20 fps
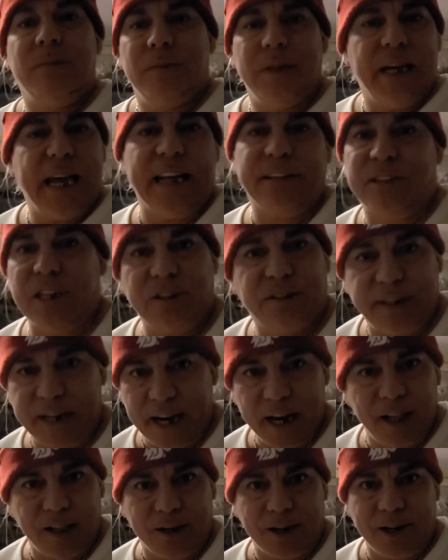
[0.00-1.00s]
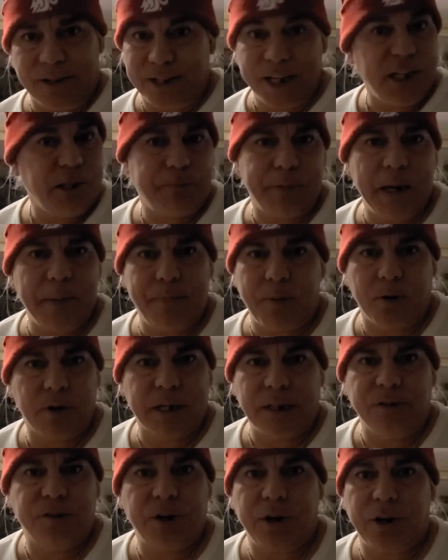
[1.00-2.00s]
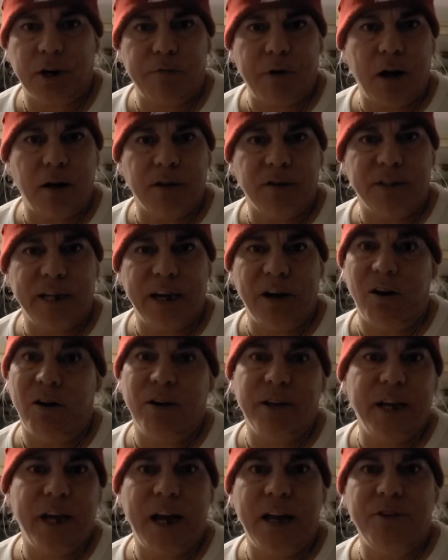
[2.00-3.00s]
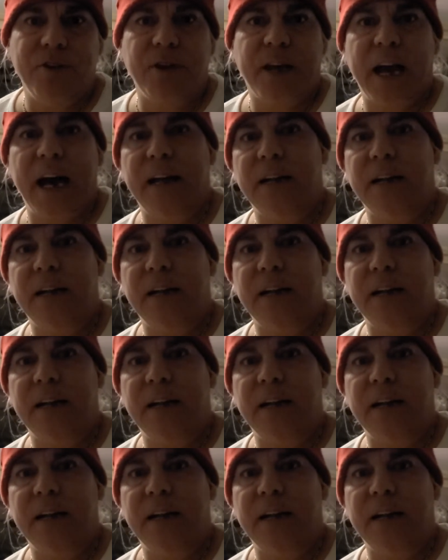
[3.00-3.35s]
At the dealer, these people can turn around and say, oh yeah, you